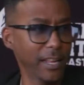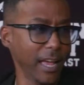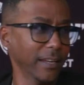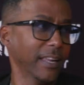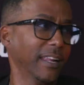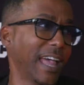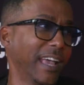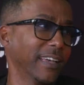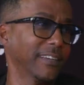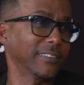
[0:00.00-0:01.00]
And they
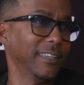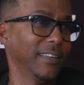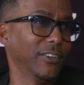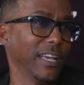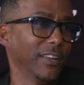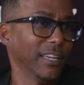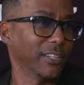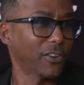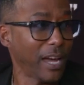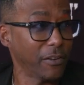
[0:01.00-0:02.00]
like it because they know mm-hmm. they're going to get
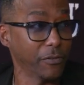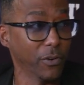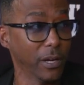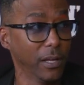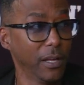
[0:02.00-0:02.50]
the credit for it.